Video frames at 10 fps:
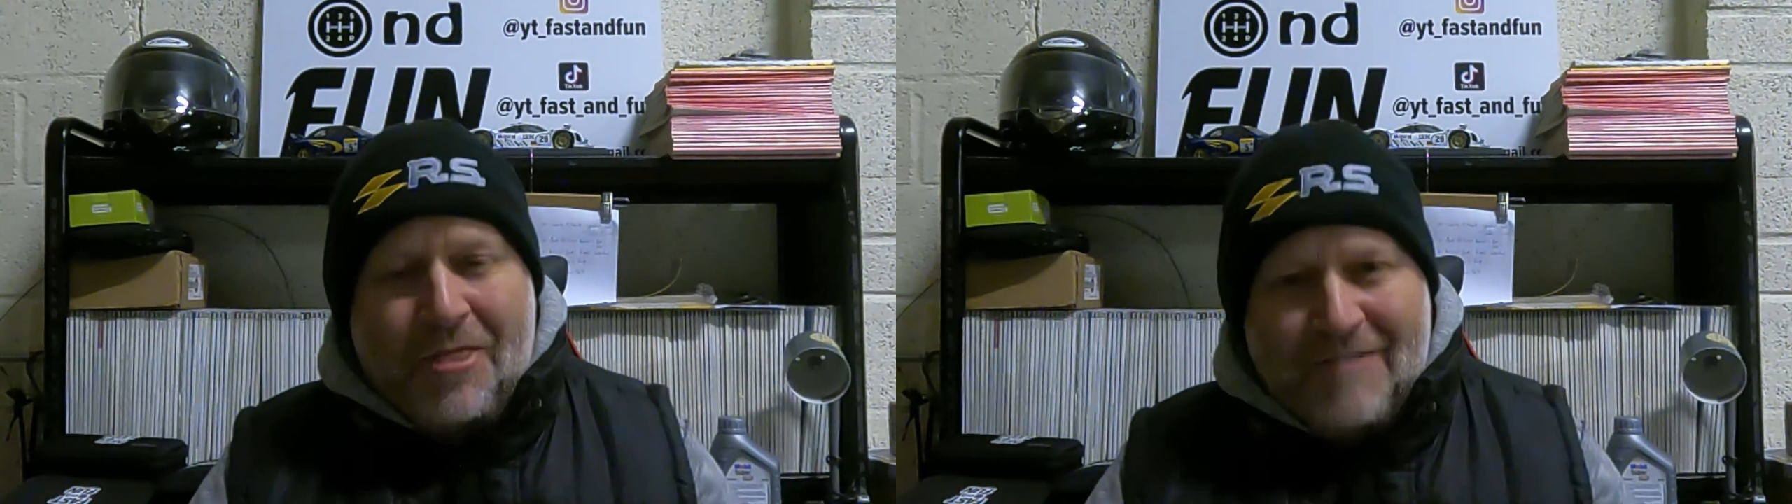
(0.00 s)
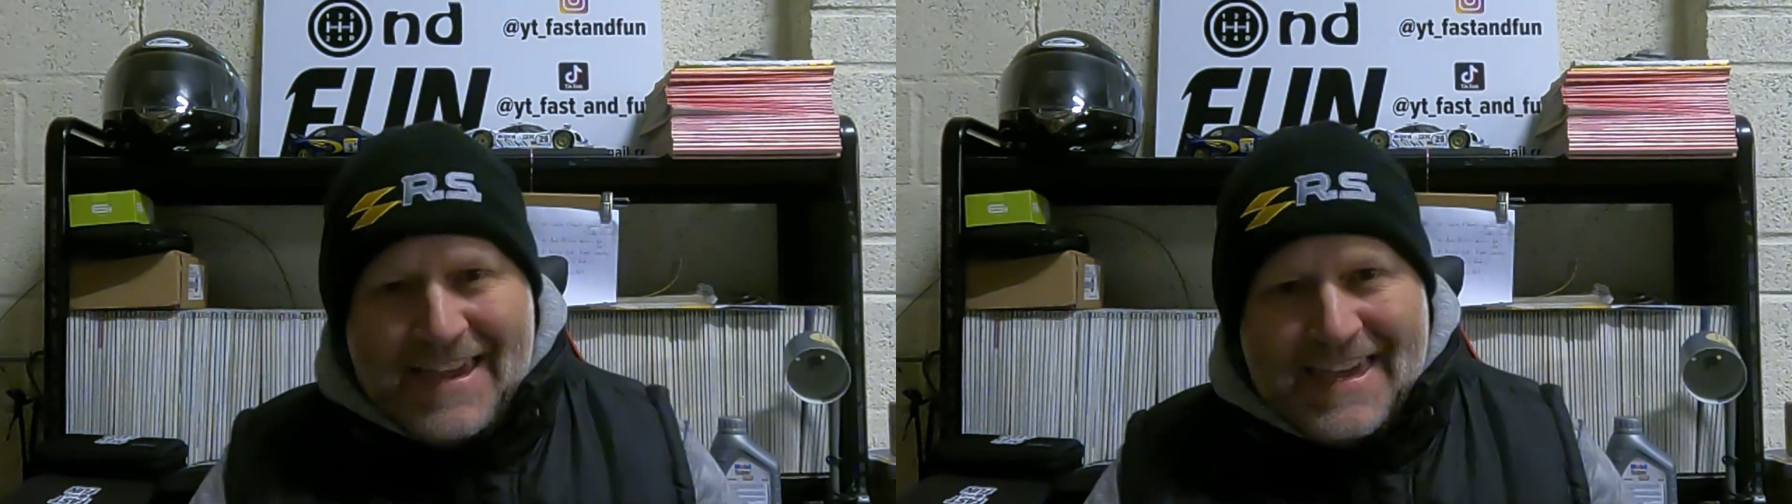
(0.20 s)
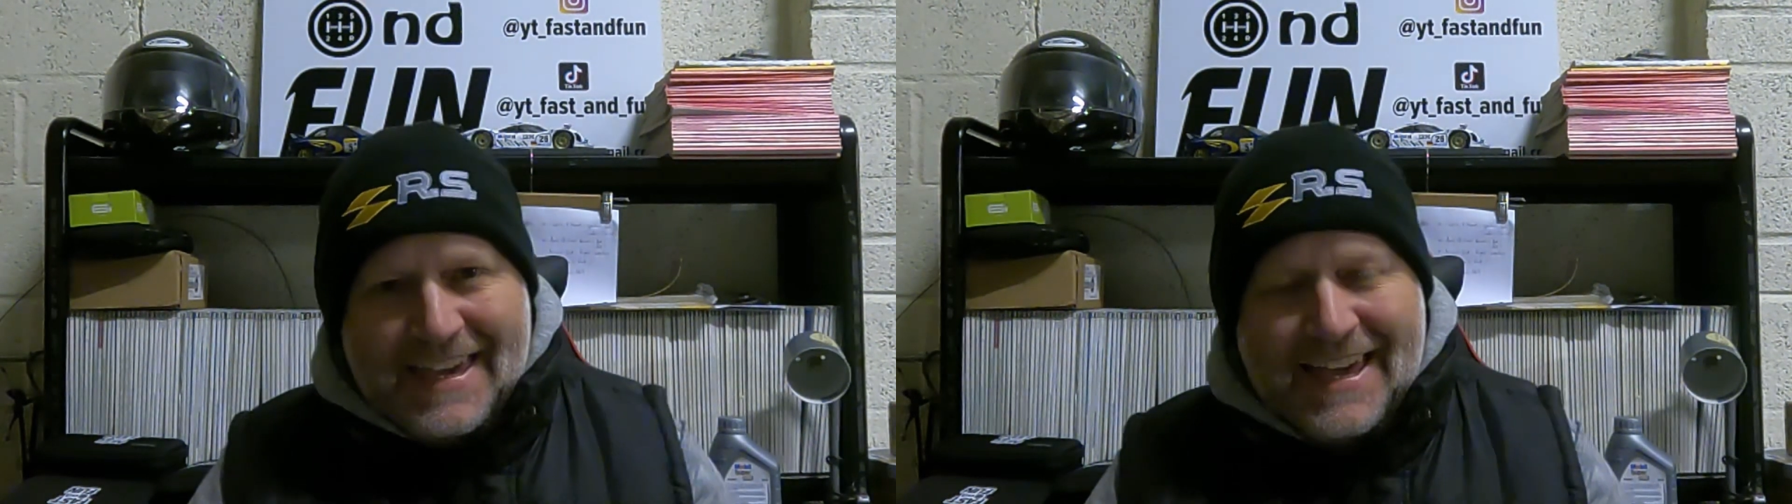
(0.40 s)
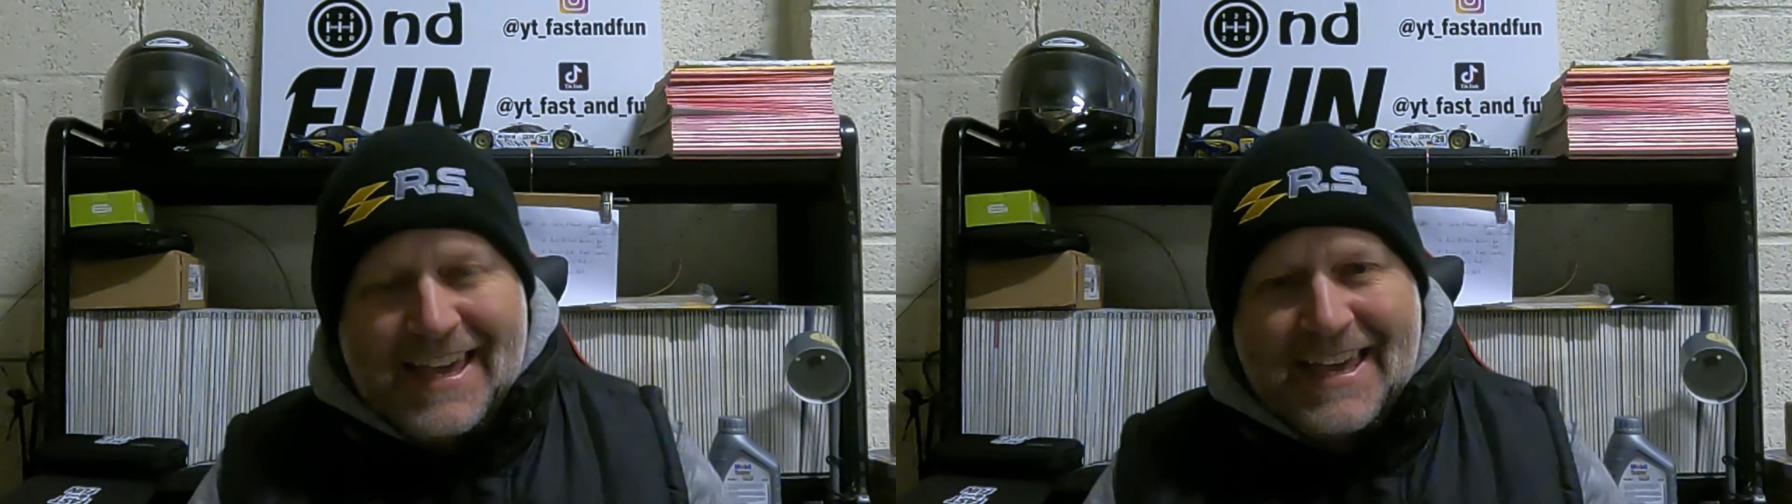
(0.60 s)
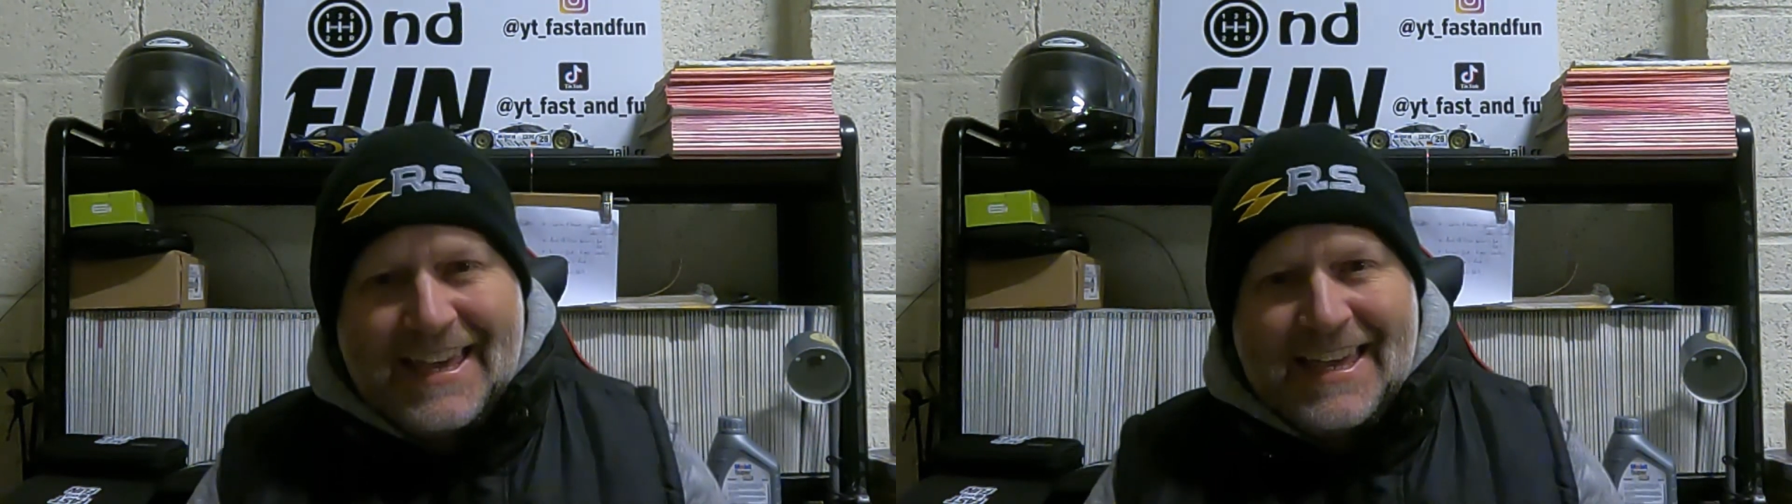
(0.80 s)
3
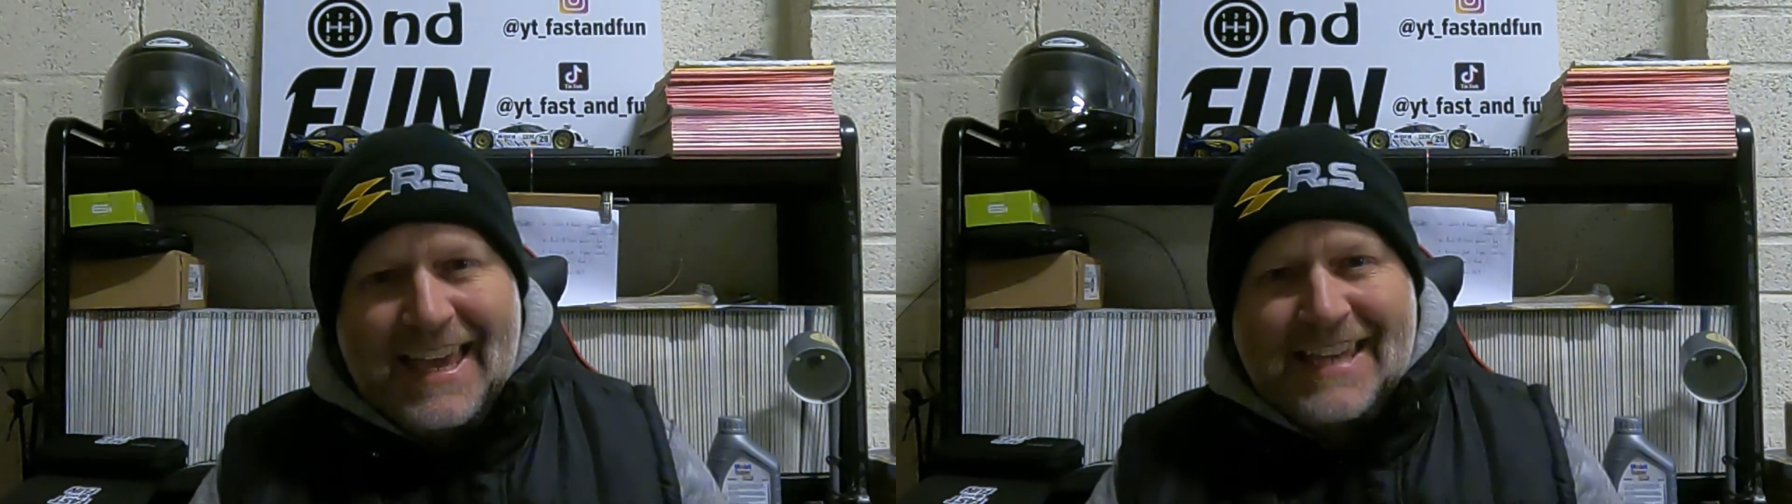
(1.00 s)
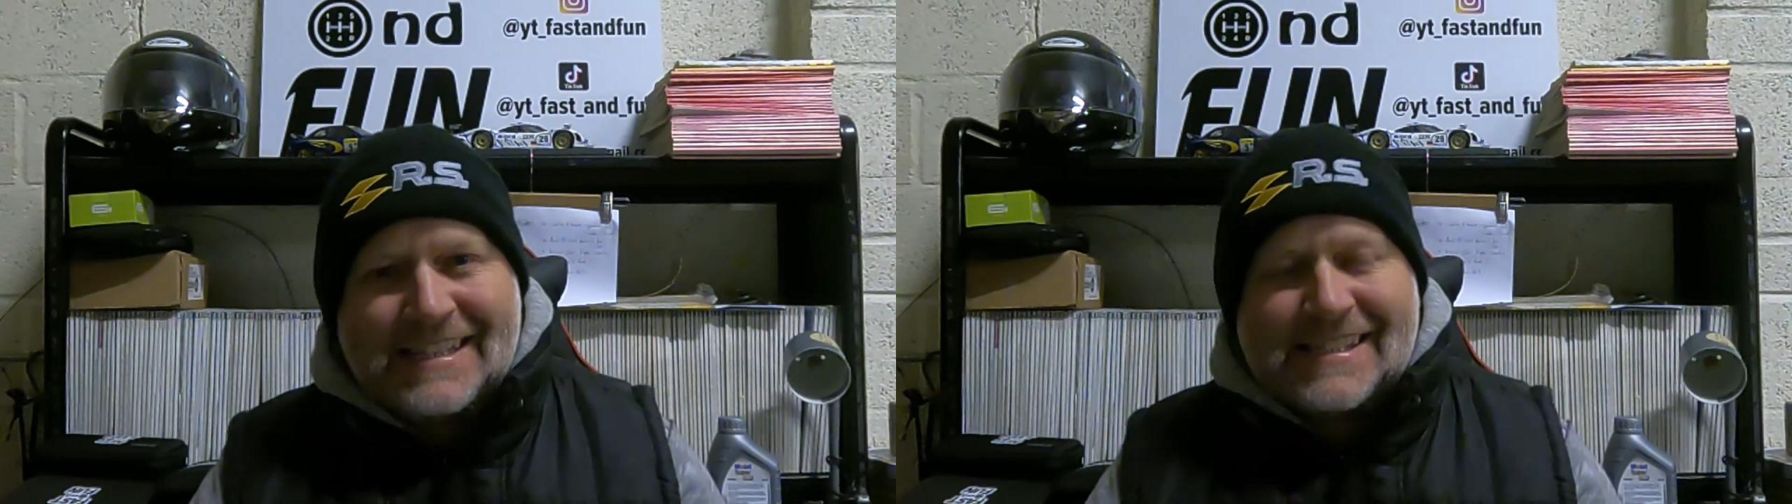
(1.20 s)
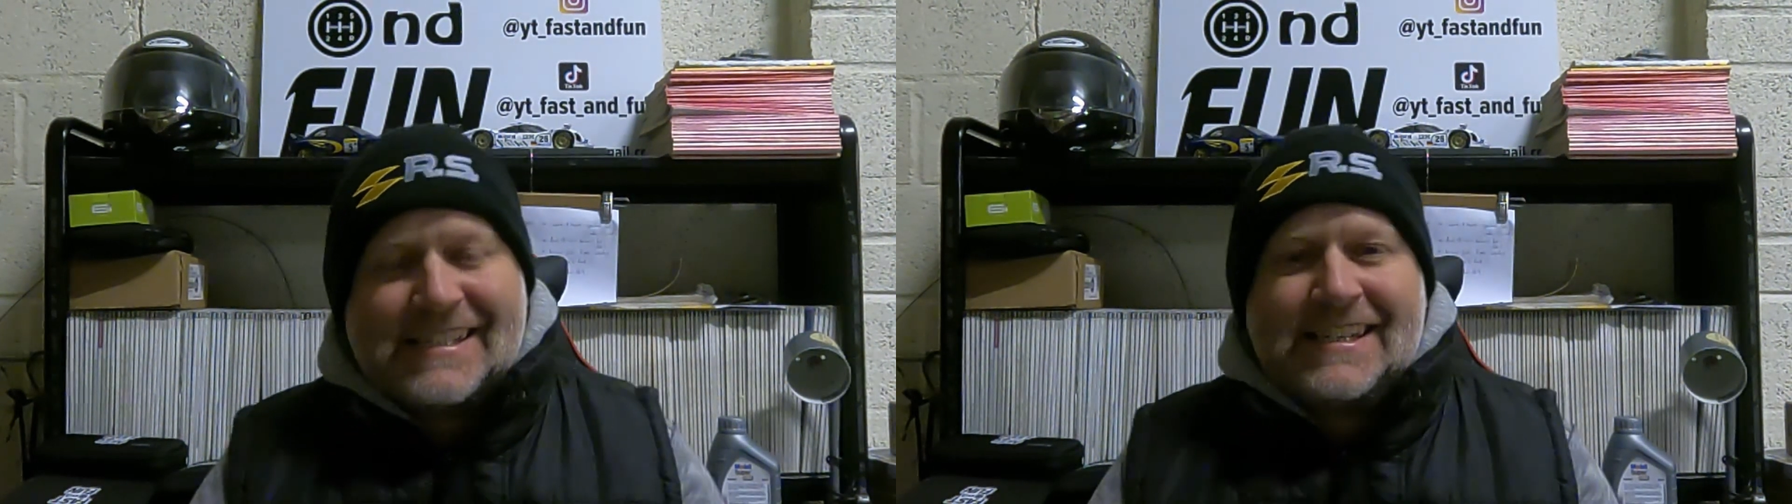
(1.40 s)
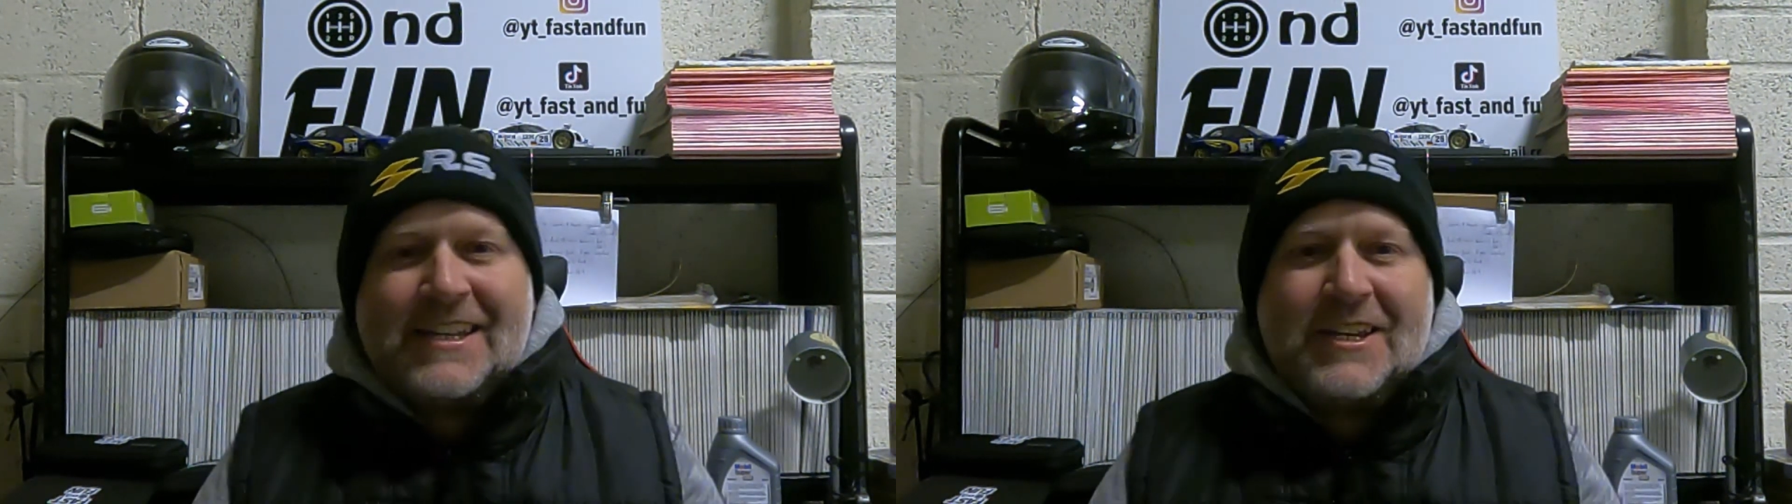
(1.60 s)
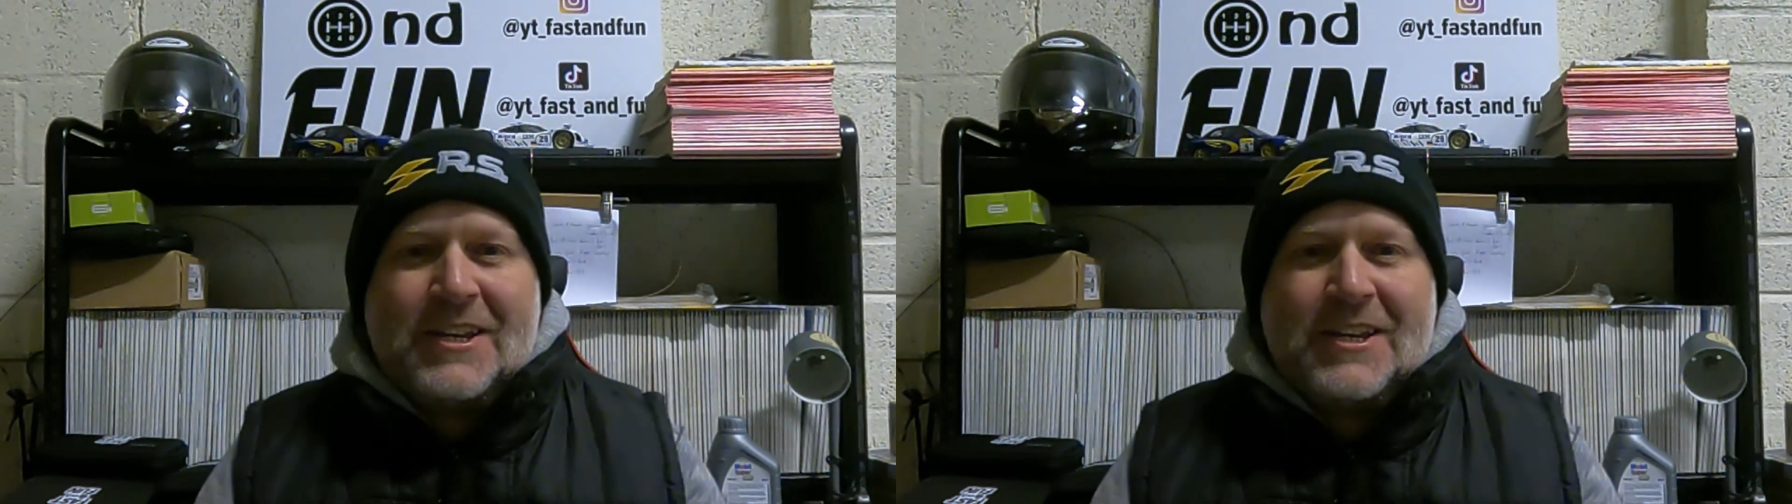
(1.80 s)
is